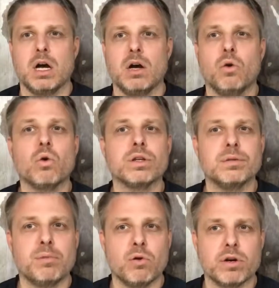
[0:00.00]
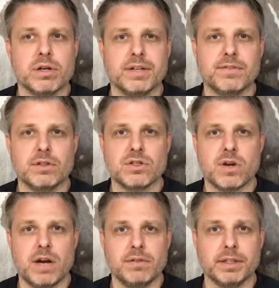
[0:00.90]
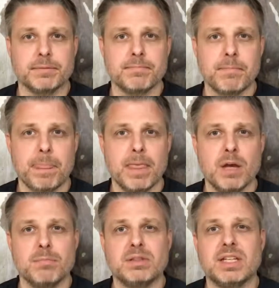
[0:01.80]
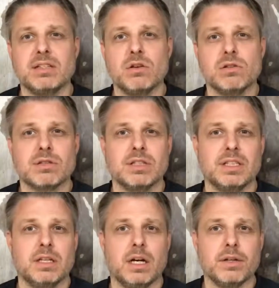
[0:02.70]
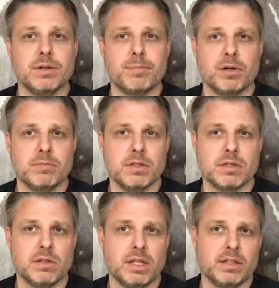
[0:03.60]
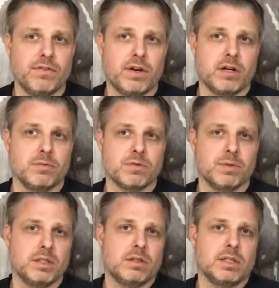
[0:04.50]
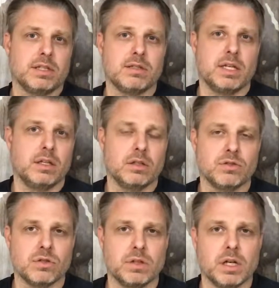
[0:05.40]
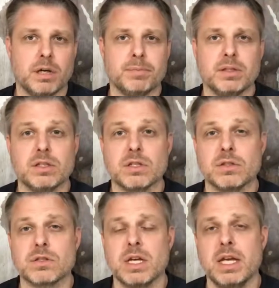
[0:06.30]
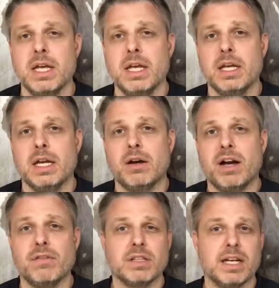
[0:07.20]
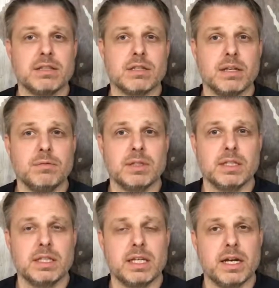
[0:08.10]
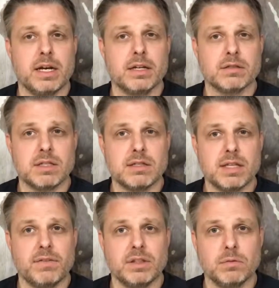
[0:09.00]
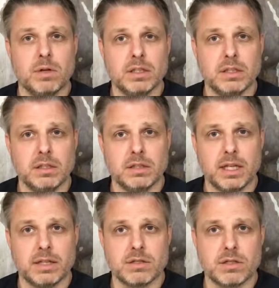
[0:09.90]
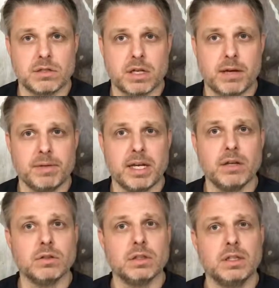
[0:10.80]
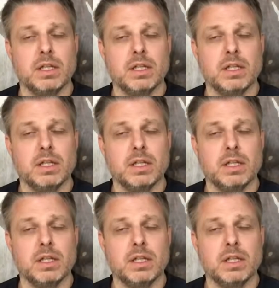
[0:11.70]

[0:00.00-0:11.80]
or the border if you're traveling. But then you also need other permits to take the firearms with you to, let's say, shooting competitions. Now, having that said, with the C71 that's just coming out,